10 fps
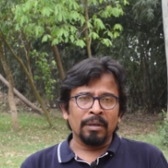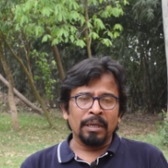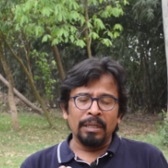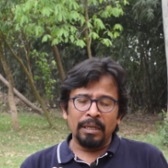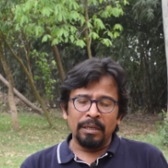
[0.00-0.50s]

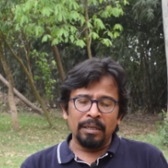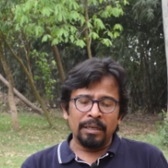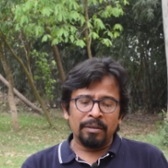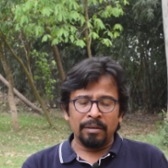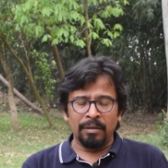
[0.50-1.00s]
in
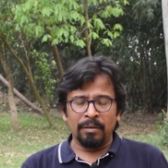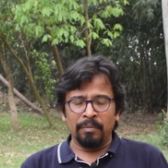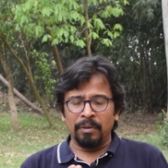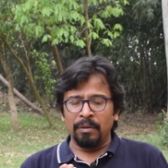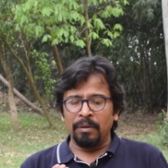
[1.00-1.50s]
that
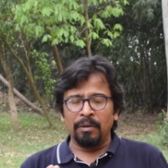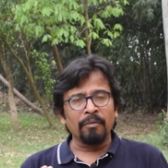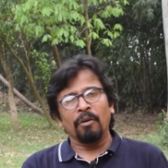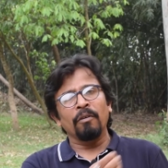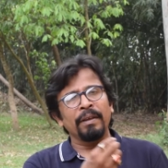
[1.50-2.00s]

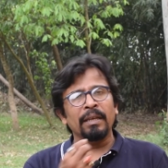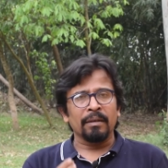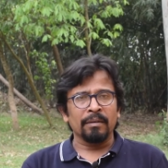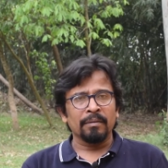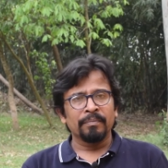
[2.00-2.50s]

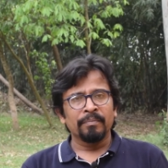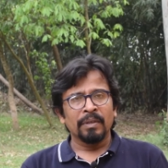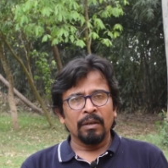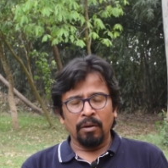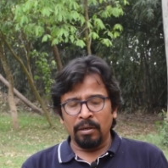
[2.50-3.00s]
revolving
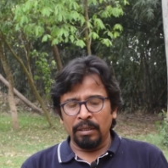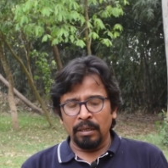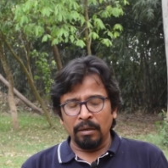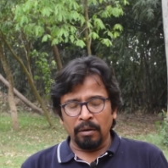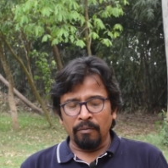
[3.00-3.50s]
or in
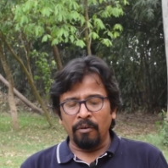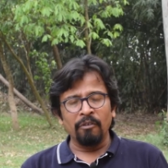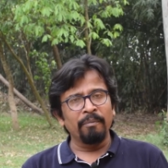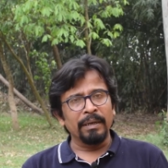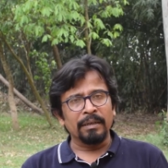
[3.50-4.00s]
that
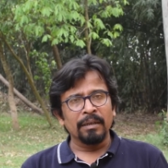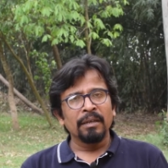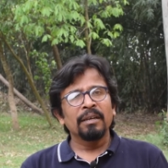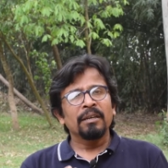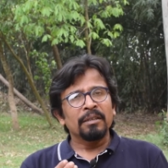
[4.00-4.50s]
revolvement,
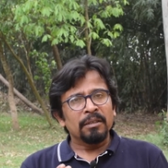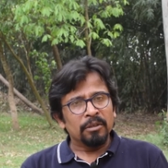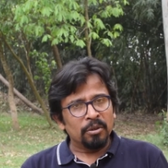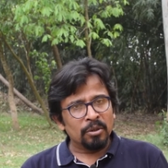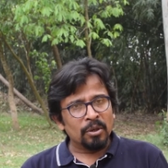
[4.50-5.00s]

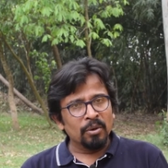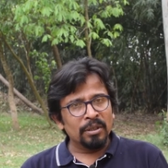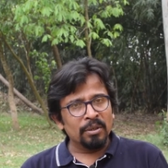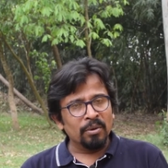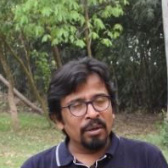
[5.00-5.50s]
you
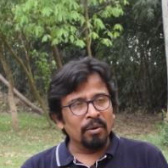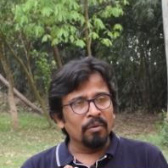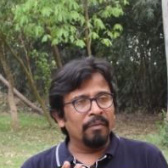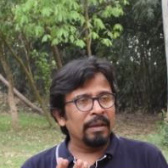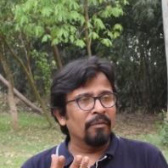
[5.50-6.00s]
slowly
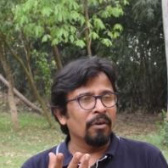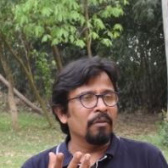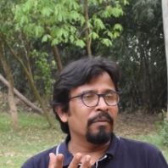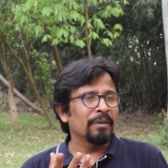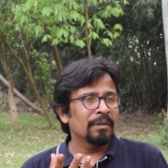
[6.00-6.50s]

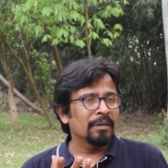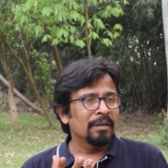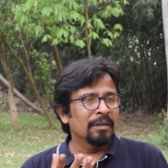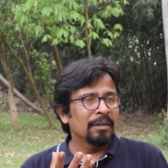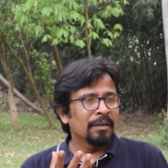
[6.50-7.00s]
evolve
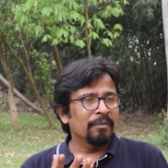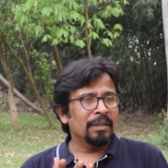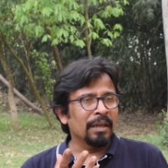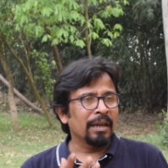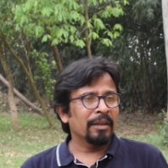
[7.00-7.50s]

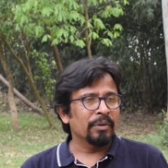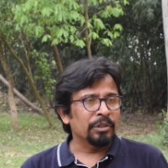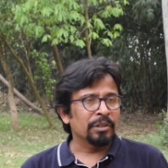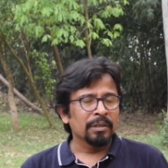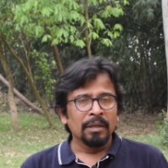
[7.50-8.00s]
with the
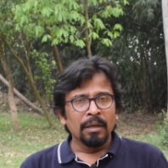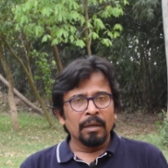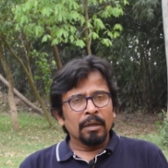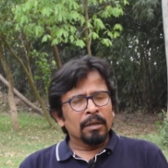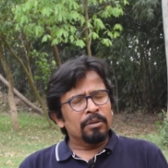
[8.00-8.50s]
language.
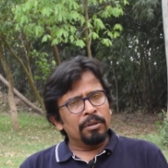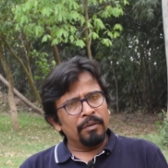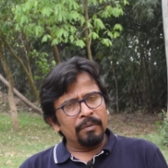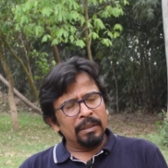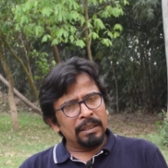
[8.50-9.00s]
So
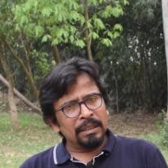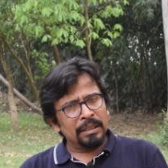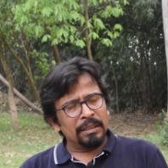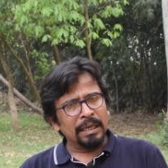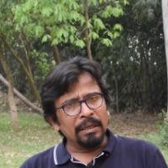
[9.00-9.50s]
this is
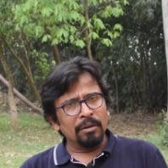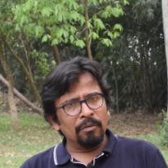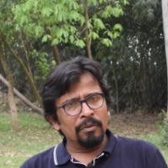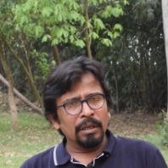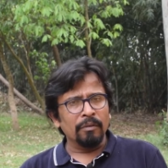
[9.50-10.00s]
a center
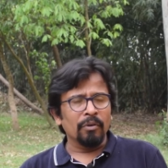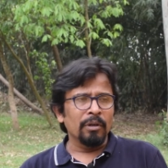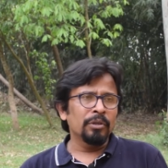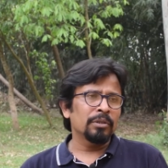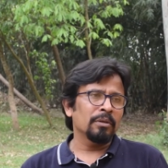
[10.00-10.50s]
of the
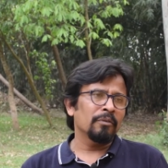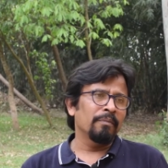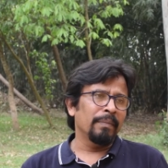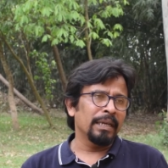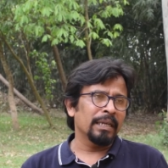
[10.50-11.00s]
evolution
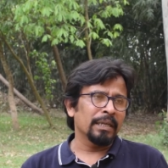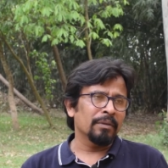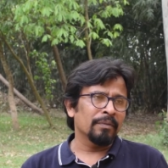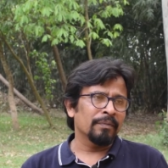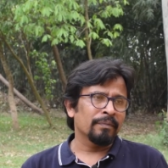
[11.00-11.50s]
of many
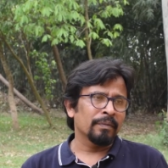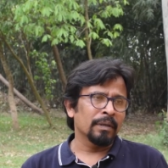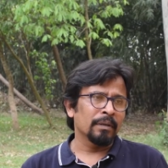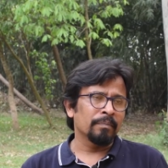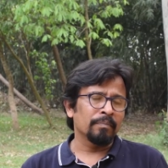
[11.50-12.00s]
kind of
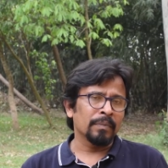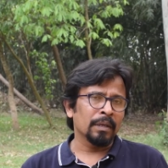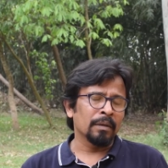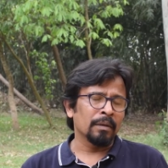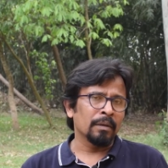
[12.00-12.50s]

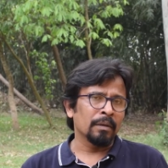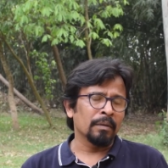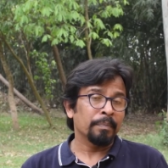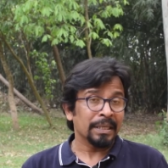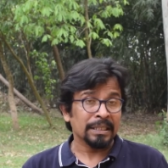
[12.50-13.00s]

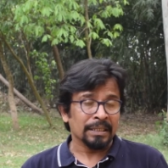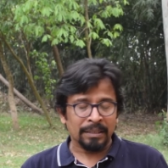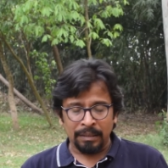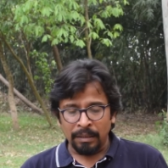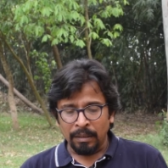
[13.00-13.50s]
paces,